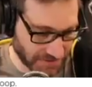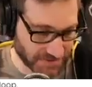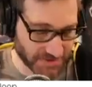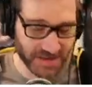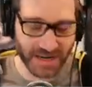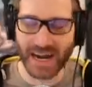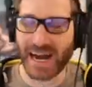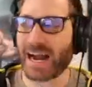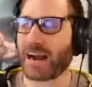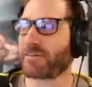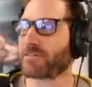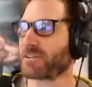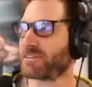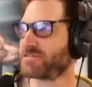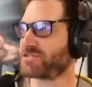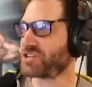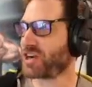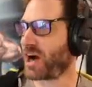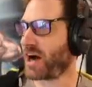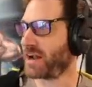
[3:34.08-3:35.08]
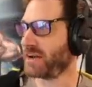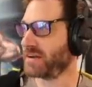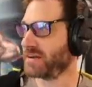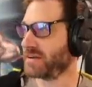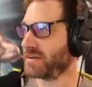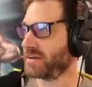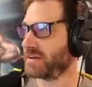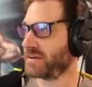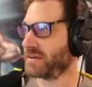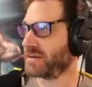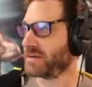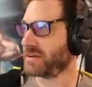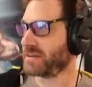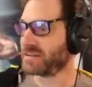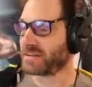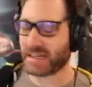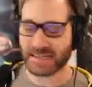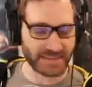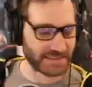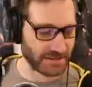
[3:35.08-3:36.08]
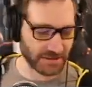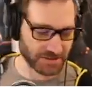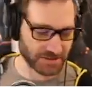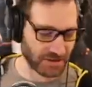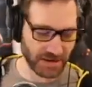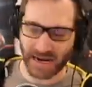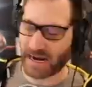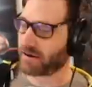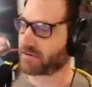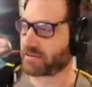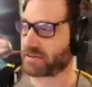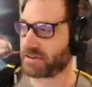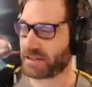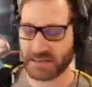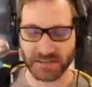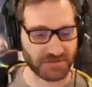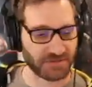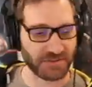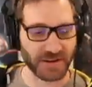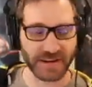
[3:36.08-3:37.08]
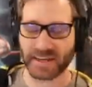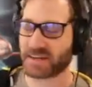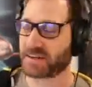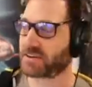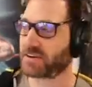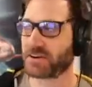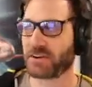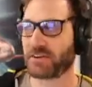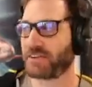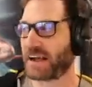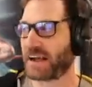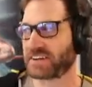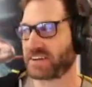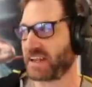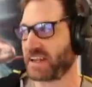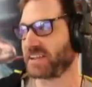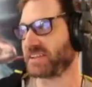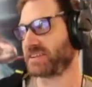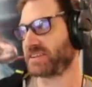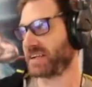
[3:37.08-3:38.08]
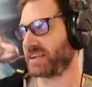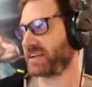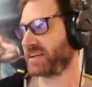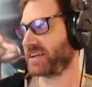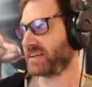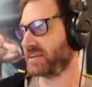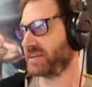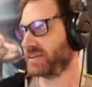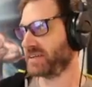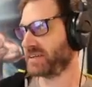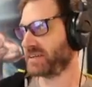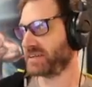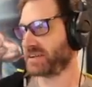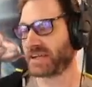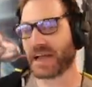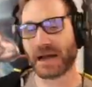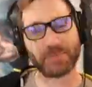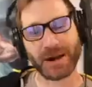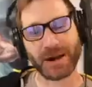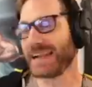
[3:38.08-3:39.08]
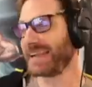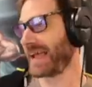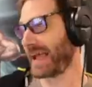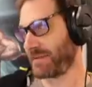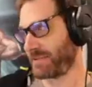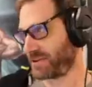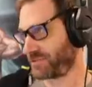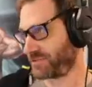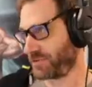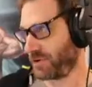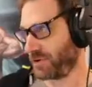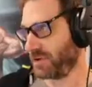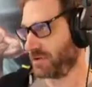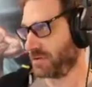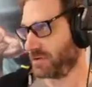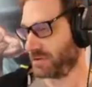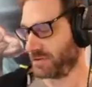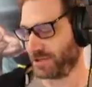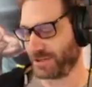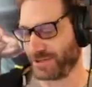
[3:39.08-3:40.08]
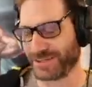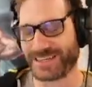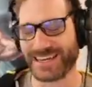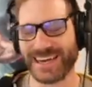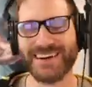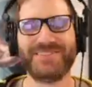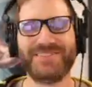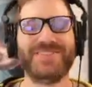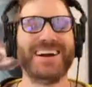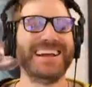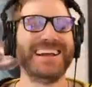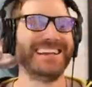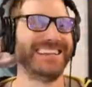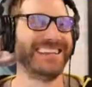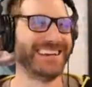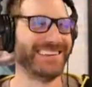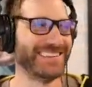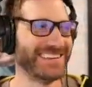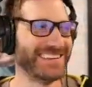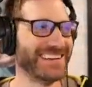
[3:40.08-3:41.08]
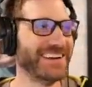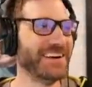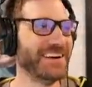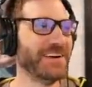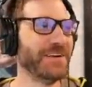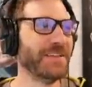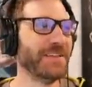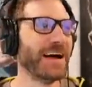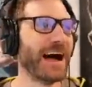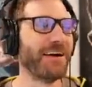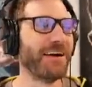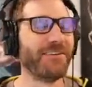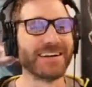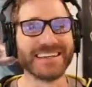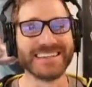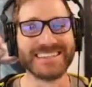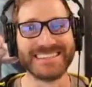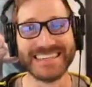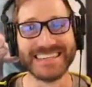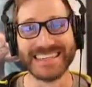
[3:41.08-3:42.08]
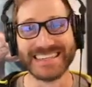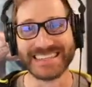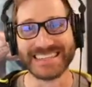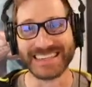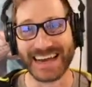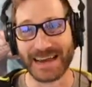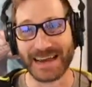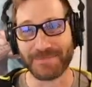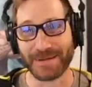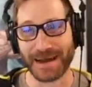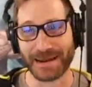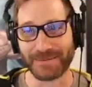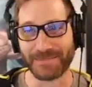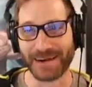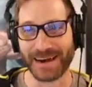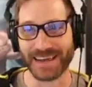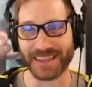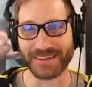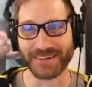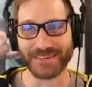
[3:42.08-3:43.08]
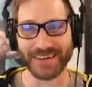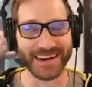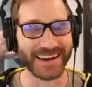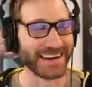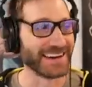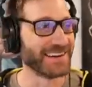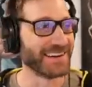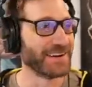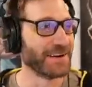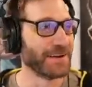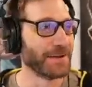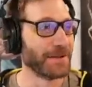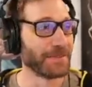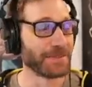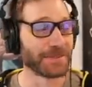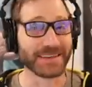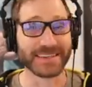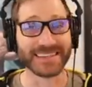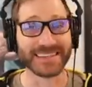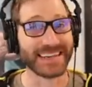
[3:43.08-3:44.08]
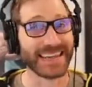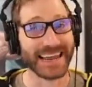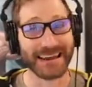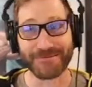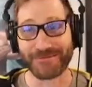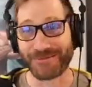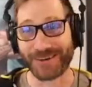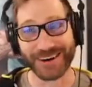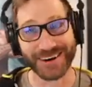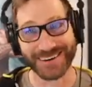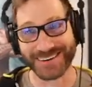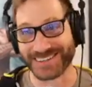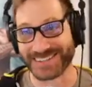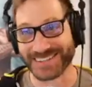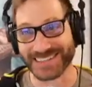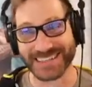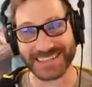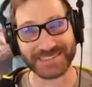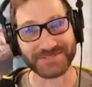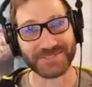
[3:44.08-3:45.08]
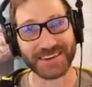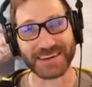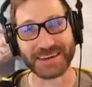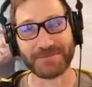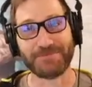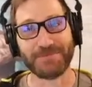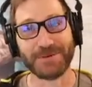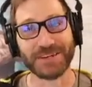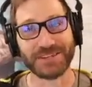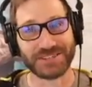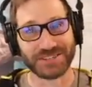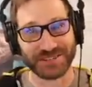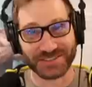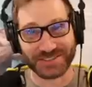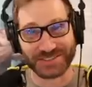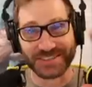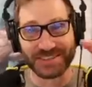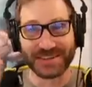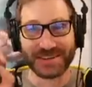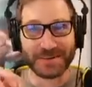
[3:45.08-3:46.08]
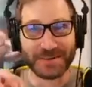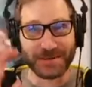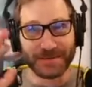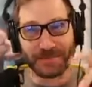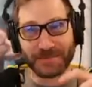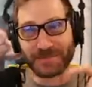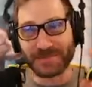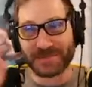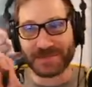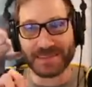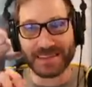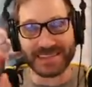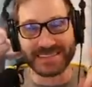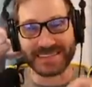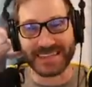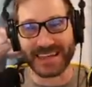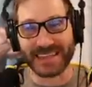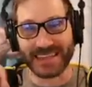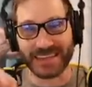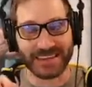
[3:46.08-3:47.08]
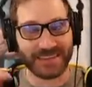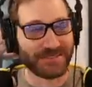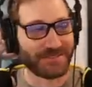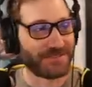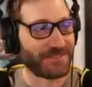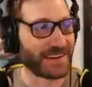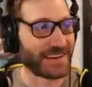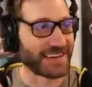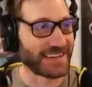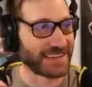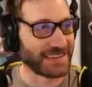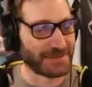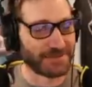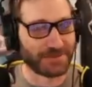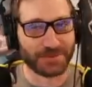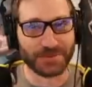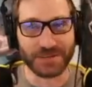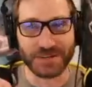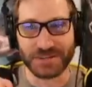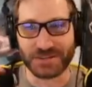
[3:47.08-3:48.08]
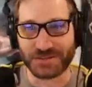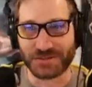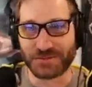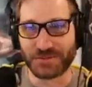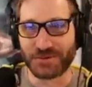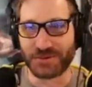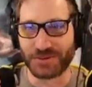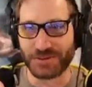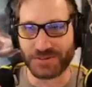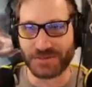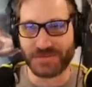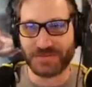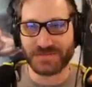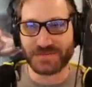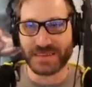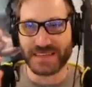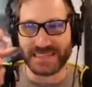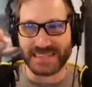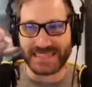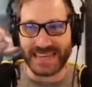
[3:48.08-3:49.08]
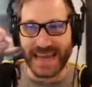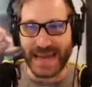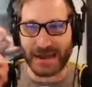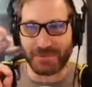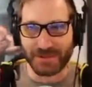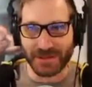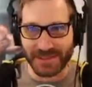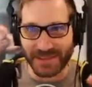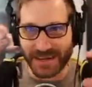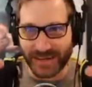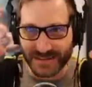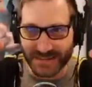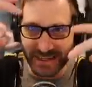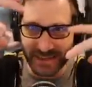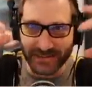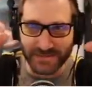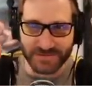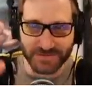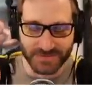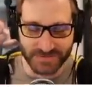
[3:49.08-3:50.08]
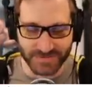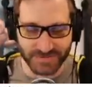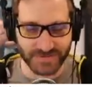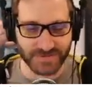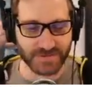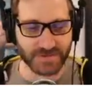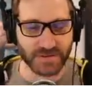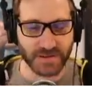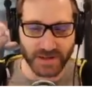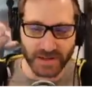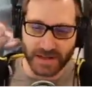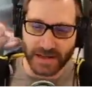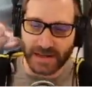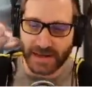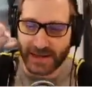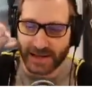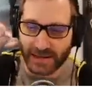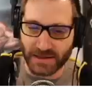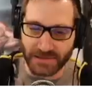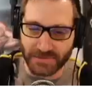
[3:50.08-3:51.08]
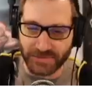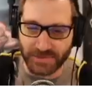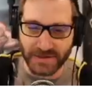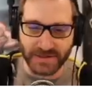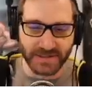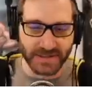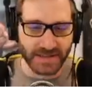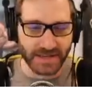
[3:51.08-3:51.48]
They're not hieroglyphs, John. Those aren't hieroglyphs. That's just fucking good old-fashioned English, idiot. You got brain damage, fool. I want to see this iPad, by the way. Because it ain't words. It's fucking pictures. He's got like a fucking preschool tablet there. It's like elephant,